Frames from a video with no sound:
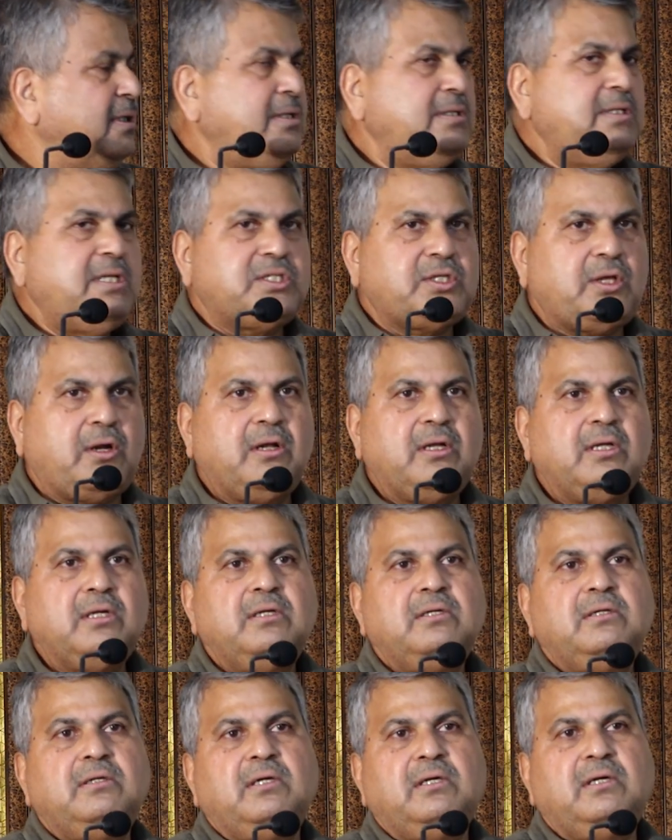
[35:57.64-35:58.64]
These are
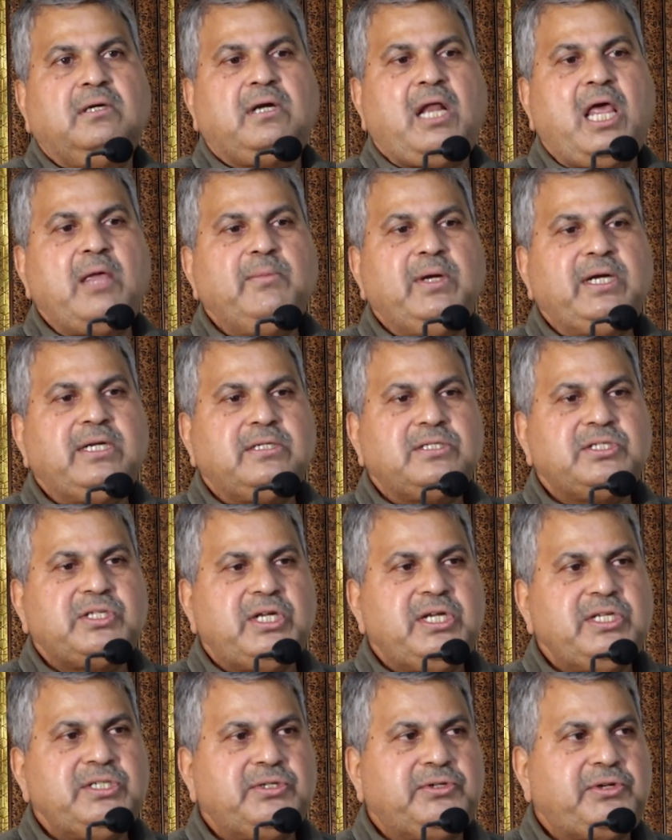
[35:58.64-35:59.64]
all climate
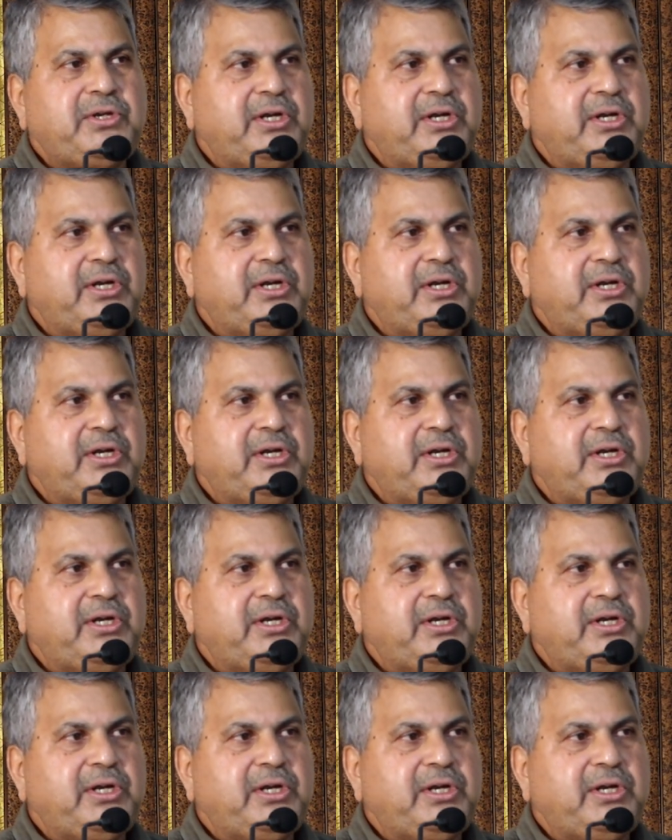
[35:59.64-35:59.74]
change